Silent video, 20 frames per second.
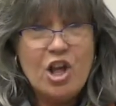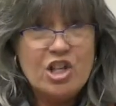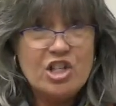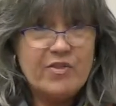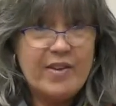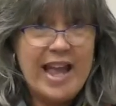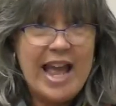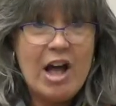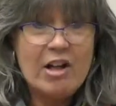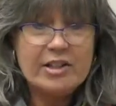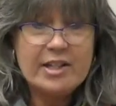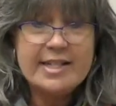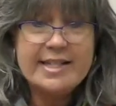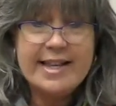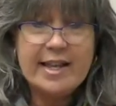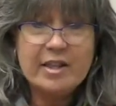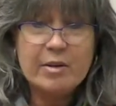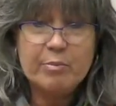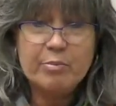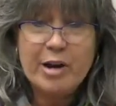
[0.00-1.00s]
So they held a
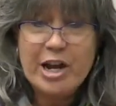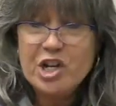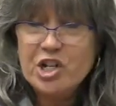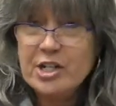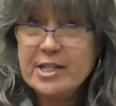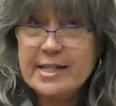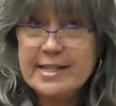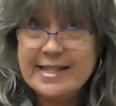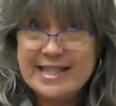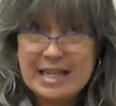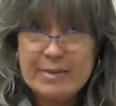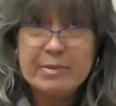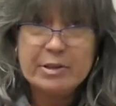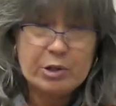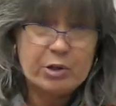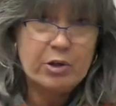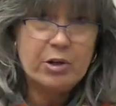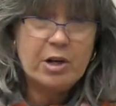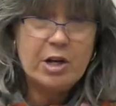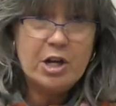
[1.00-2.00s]
celebration
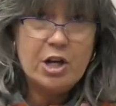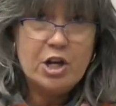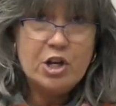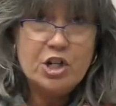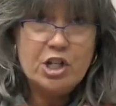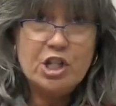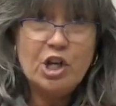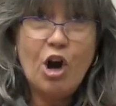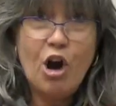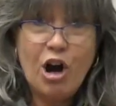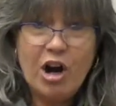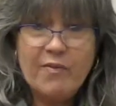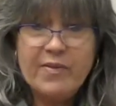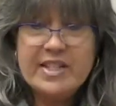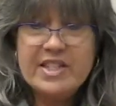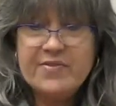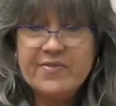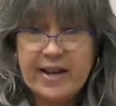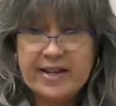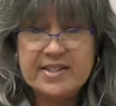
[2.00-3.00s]
similar to the
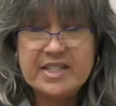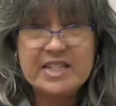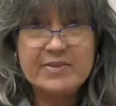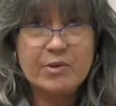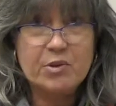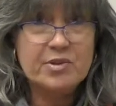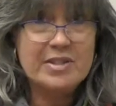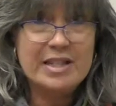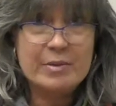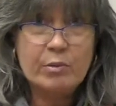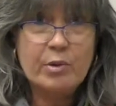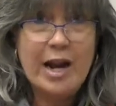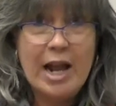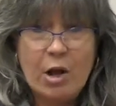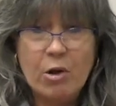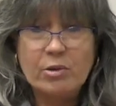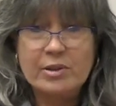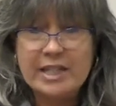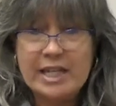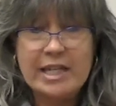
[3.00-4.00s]
harvest festivals that were
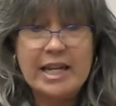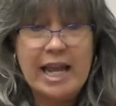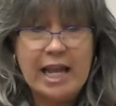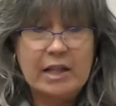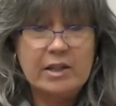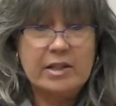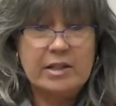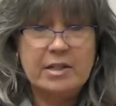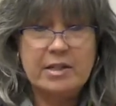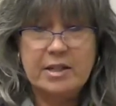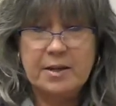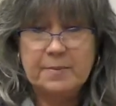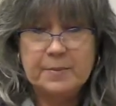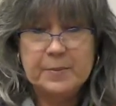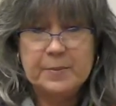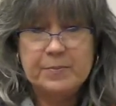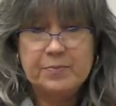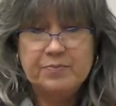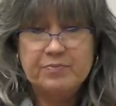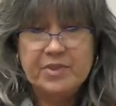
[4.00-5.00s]
held in England.
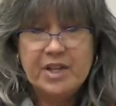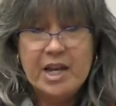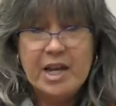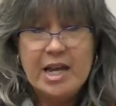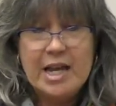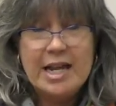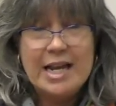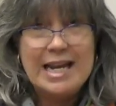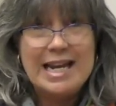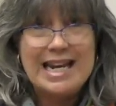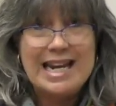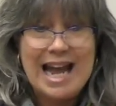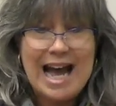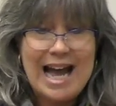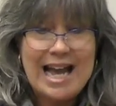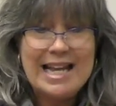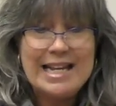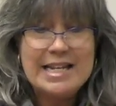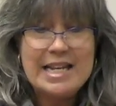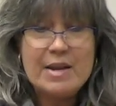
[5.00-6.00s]

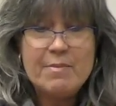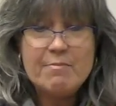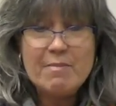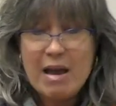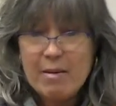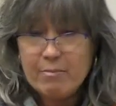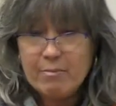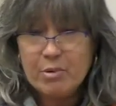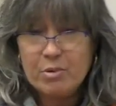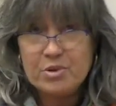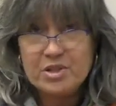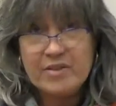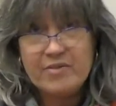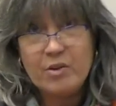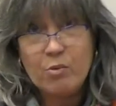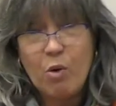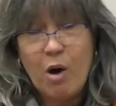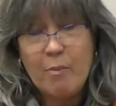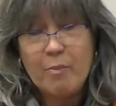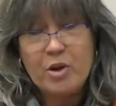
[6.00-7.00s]
90 members of
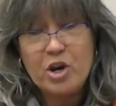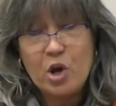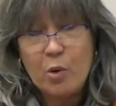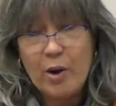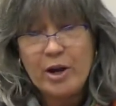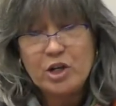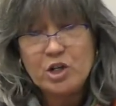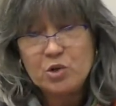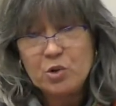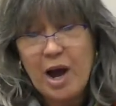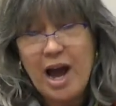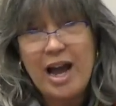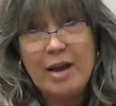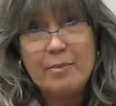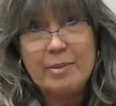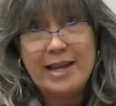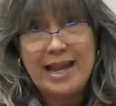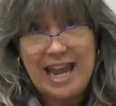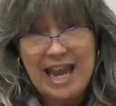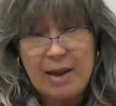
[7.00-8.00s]
the Wampanoag
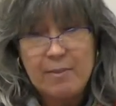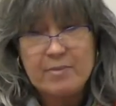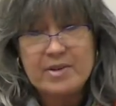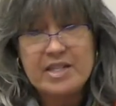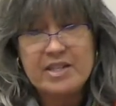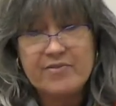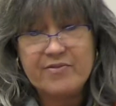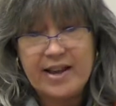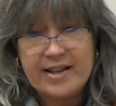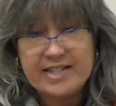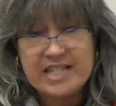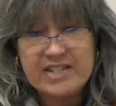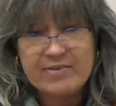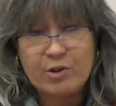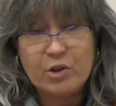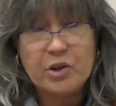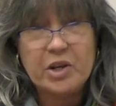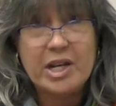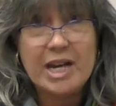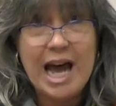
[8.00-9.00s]
tribe came to the
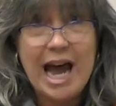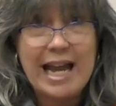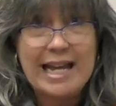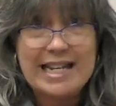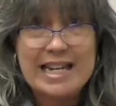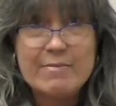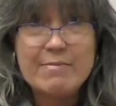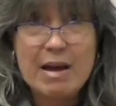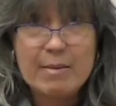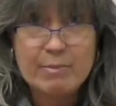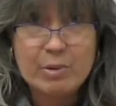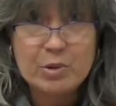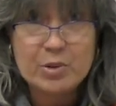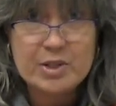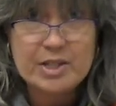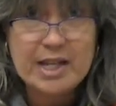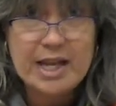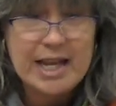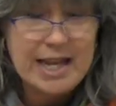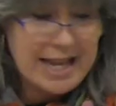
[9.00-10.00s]
festival, 90 members.
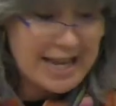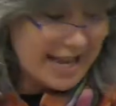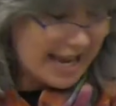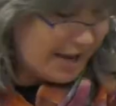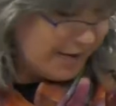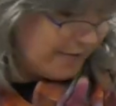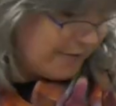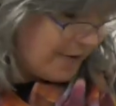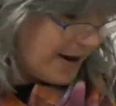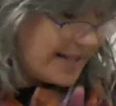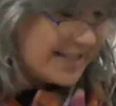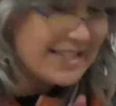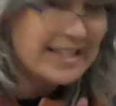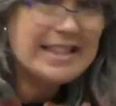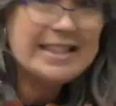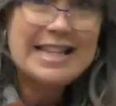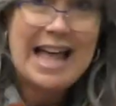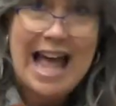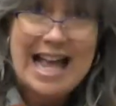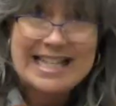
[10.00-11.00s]
And friends,
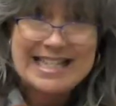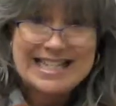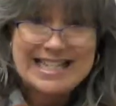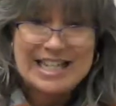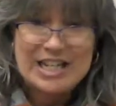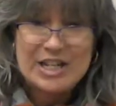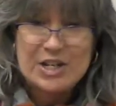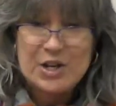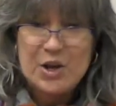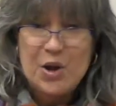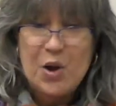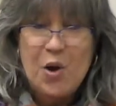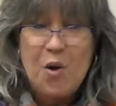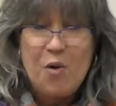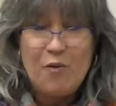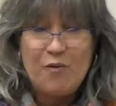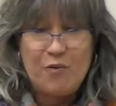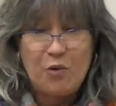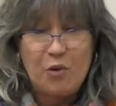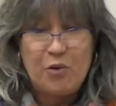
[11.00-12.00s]
it lasted
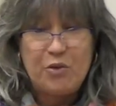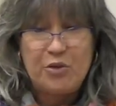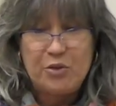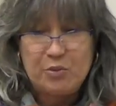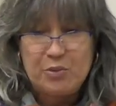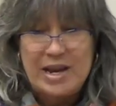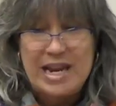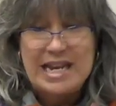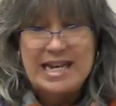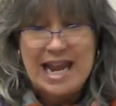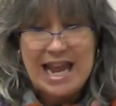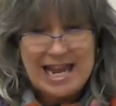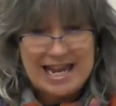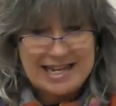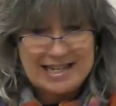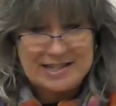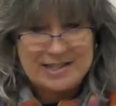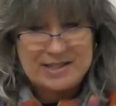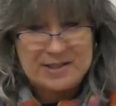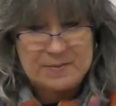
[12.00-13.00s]
for 3
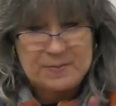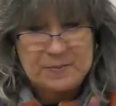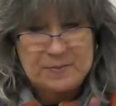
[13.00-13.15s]
days.